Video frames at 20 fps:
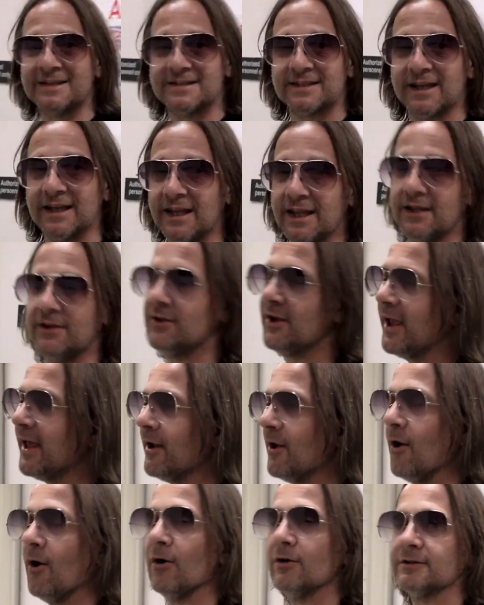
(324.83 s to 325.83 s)
city, you
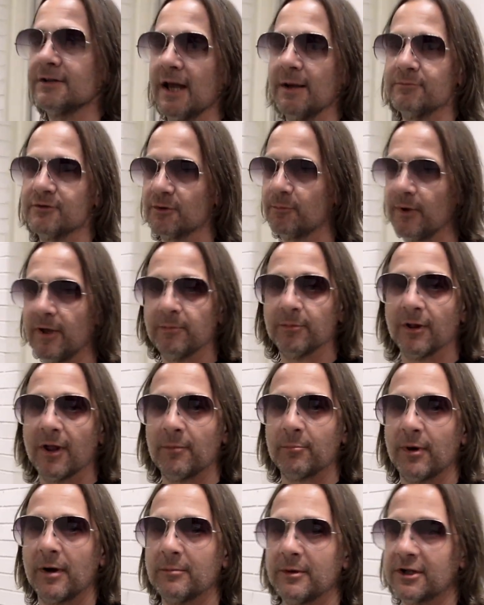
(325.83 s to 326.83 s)
get all types of people
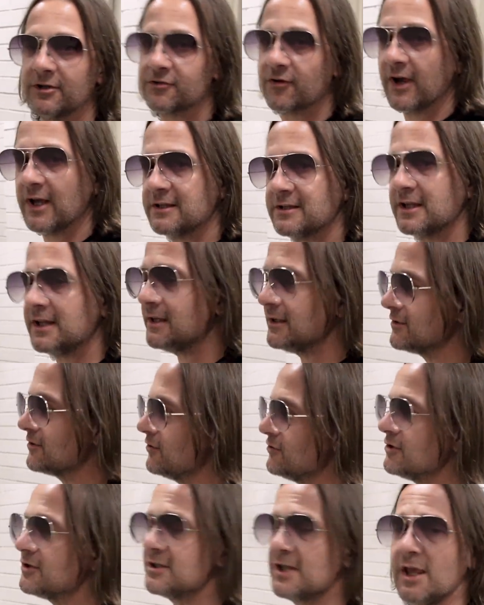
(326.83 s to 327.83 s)
on public transit,
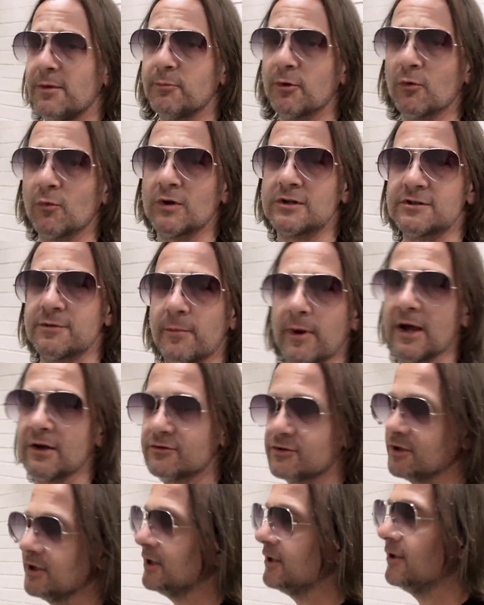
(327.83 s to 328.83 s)
so just keep your wits
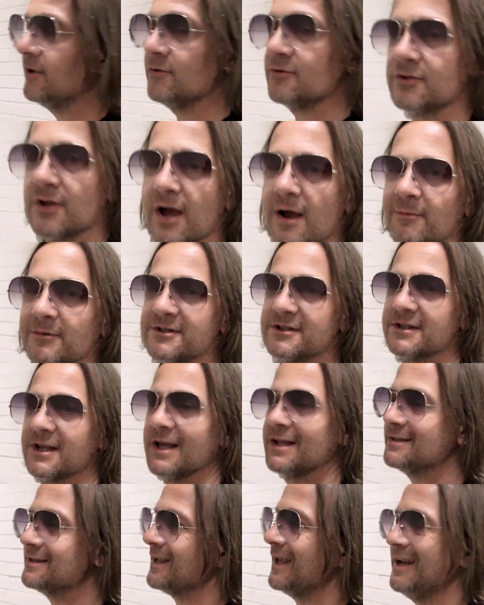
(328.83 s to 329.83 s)
about you, use common
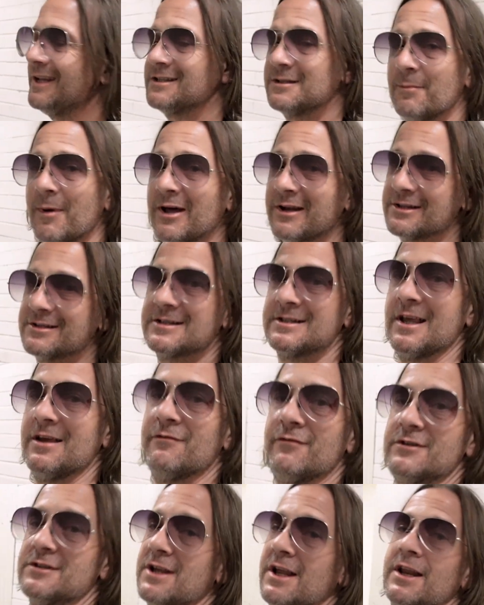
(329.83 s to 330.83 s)
sense, and it's about as
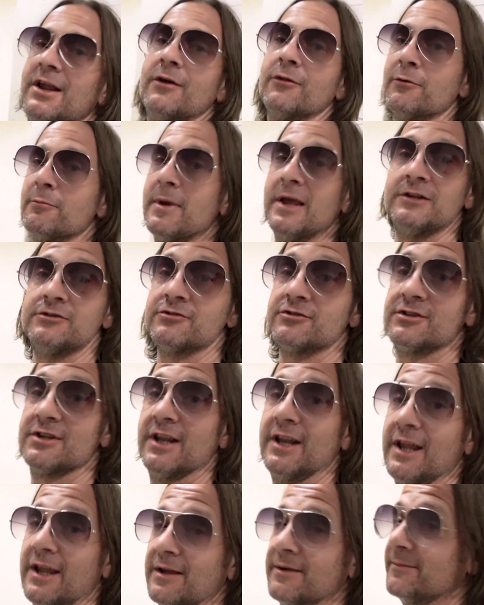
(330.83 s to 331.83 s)
safe as any other major city.